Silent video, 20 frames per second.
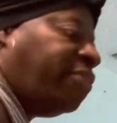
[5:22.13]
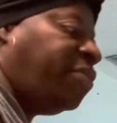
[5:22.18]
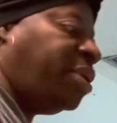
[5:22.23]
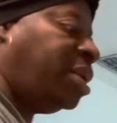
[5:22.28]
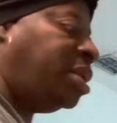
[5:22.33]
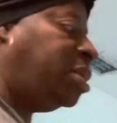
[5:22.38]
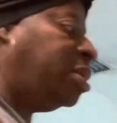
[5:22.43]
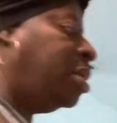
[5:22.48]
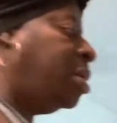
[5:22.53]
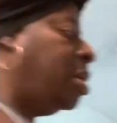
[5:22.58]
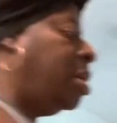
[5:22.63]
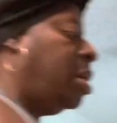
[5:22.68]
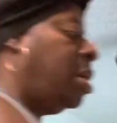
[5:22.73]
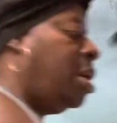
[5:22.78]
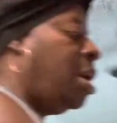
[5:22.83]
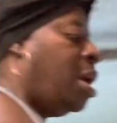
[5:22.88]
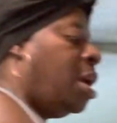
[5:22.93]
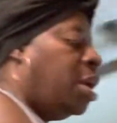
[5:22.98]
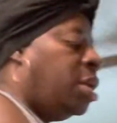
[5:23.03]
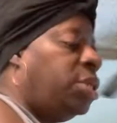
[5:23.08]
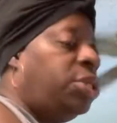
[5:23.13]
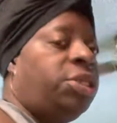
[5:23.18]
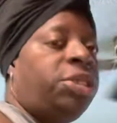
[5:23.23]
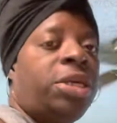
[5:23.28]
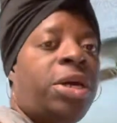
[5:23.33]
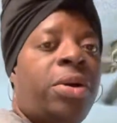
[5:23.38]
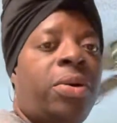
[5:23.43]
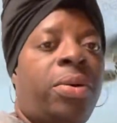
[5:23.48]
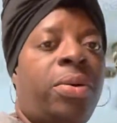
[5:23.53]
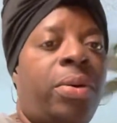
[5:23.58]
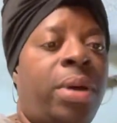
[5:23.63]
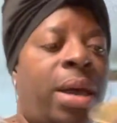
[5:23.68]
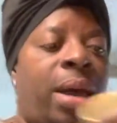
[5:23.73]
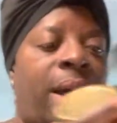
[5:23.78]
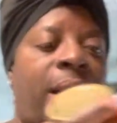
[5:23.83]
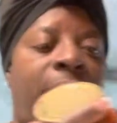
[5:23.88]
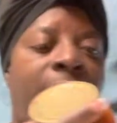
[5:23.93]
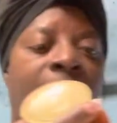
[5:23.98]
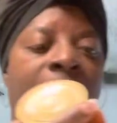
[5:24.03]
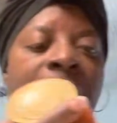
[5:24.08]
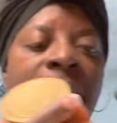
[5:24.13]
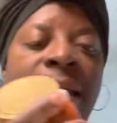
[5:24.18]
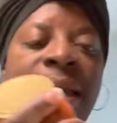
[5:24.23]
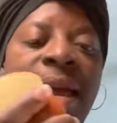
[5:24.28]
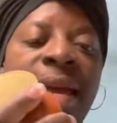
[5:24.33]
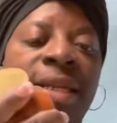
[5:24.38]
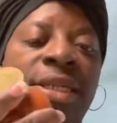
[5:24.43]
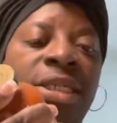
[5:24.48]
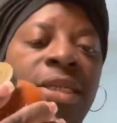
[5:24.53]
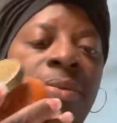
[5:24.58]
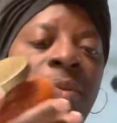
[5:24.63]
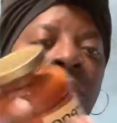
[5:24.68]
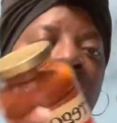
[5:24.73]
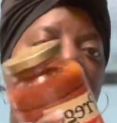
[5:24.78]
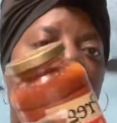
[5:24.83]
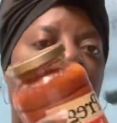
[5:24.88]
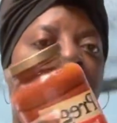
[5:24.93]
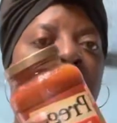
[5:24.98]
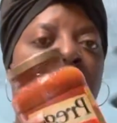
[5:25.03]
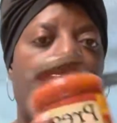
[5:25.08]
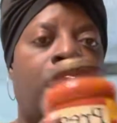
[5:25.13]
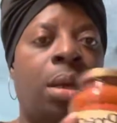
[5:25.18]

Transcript: it. So I got some more